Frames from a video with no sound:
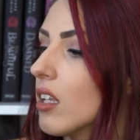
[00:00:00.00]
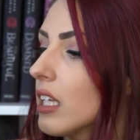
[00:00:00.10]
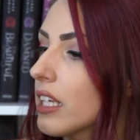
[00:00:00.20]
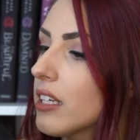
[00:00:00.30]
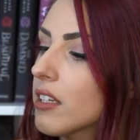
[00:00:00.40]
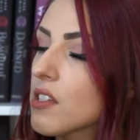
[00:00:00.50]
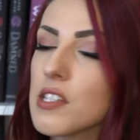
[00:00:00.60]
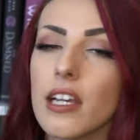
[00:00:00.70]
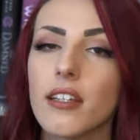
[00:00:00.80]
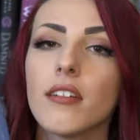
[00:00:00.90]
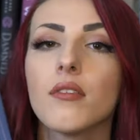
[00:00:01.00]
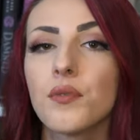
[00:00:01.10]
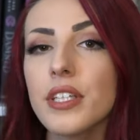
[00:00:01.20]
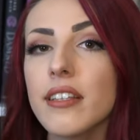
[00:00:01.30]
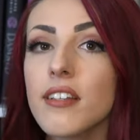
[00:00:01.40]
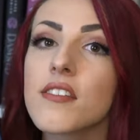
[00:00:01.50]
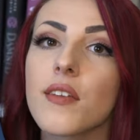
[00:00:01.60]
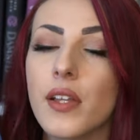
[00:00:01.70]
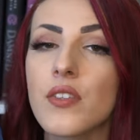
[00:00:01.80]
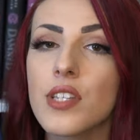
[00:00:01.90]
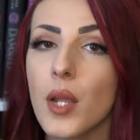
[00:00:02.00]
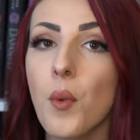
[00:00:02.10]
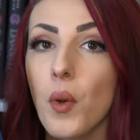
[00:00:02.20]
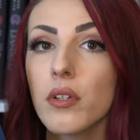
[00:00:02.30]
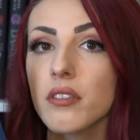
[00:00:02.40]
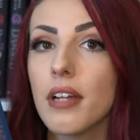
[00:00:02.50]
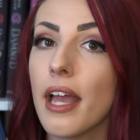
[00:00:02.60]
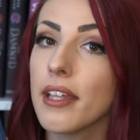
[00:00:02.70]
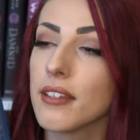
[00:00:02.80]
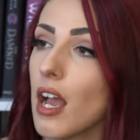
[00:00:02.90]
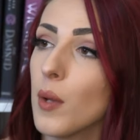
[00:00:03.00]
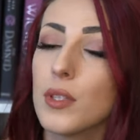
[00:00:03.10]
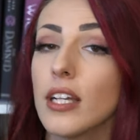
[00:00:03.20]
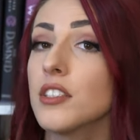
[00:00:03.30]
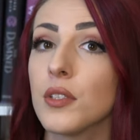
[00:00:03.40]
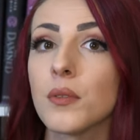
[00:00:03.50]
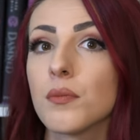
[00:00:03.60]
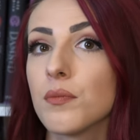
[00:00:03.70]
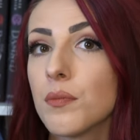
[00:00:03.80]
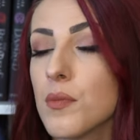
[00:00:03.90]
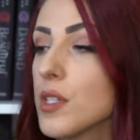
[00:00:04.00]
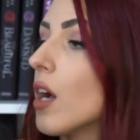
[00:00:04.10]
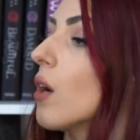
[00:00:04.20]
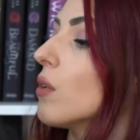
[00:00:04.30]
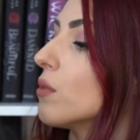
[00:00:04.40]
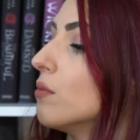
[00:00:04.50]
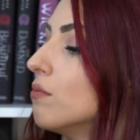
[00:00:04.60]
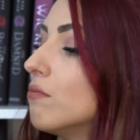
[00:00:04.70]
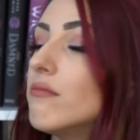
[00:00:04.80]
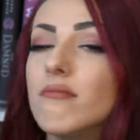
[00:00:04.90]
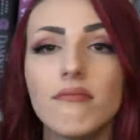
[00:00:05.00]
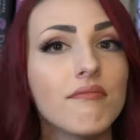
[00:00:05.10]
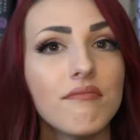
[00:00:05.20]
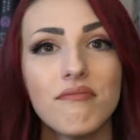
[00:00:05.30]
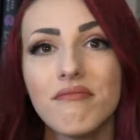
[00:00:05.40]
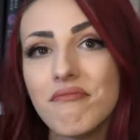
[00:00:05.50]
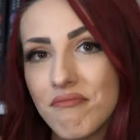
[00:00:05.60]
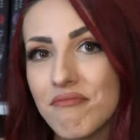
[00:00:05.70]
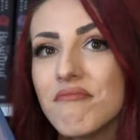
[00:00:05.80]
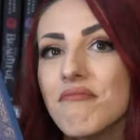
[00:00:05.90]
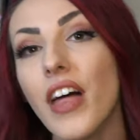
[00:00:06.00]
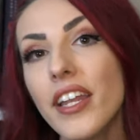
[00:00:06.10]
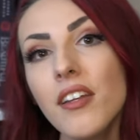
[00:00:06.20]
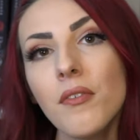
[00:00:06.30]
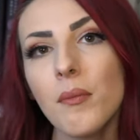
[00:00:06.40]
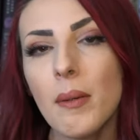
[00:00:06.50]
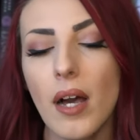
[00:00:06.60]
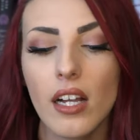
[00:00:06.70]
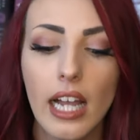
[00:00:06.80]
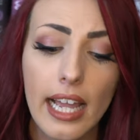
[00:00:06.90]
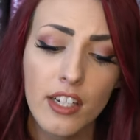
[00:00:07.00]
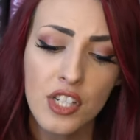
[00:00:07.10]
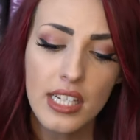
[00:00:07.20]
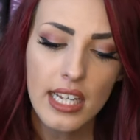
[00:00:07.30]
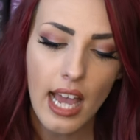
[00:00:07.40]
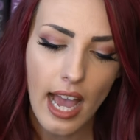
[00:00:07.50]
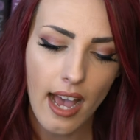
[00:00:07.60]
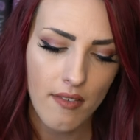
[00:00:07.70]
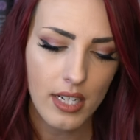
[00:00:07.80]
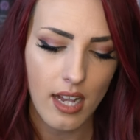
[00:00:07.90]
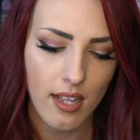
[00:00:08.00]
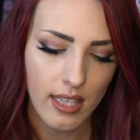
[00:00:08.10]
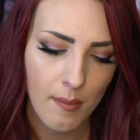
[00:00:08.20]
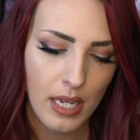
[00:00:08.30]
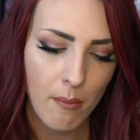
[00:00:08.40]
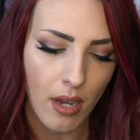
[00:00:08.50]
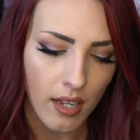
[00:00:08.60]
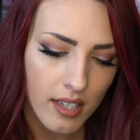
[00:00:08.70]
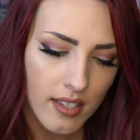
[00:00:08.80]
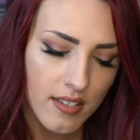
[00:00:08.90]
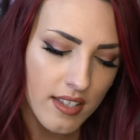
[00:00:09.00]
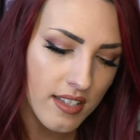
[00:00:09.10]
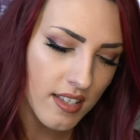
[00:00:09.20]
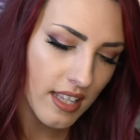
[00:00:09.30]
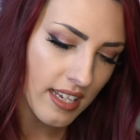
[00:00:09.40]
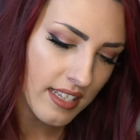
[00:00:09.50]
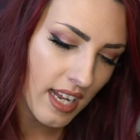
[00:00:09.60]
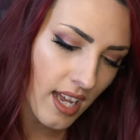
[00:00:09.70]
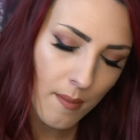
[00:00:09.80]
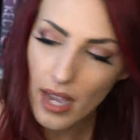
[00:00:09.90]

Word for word: Nikita Gill said, Read this and stay woke. And I would like to. So. Then for my manga, I actually haven't gotten that many manga since the last time